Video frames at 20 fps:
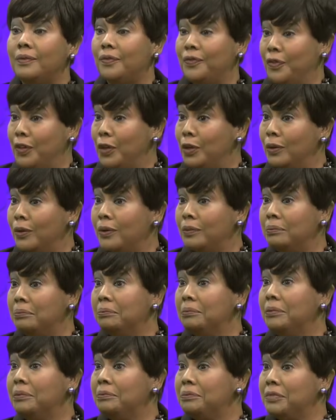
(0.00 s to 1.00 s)
feel
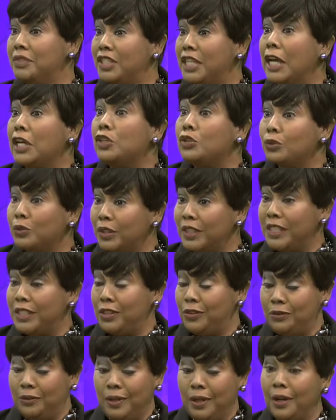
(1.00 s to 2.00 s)
sexually,
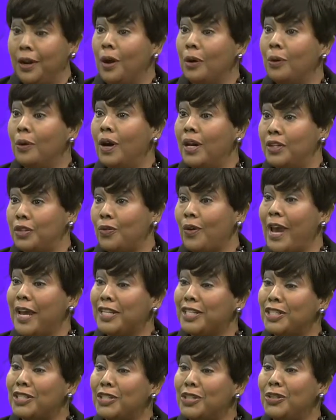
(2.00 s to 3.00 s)

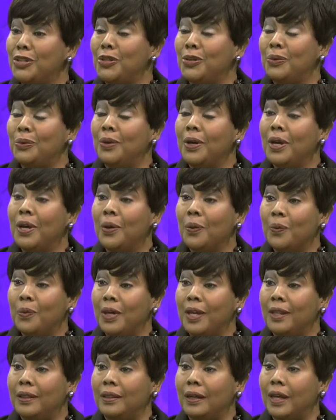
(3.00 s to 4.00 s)
attracted to you
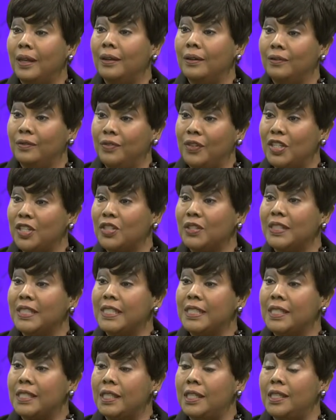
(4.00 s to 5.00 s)
when they visually
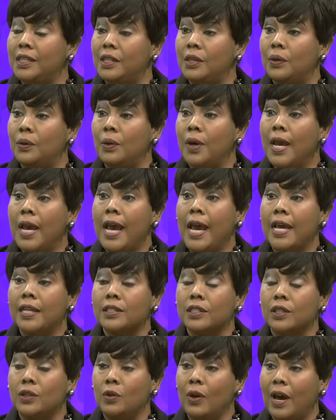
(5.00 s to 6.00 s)
see you. And
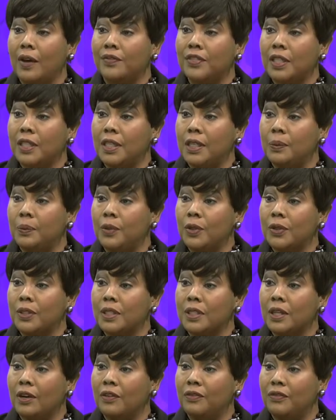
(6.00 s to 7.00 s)
so you have to keep
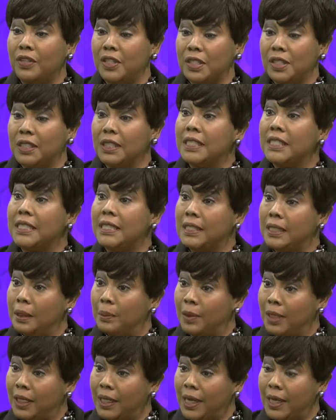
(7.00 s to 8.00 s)
yourself visually
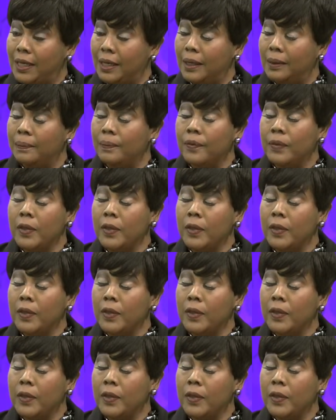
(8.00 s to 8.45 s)
stimulating.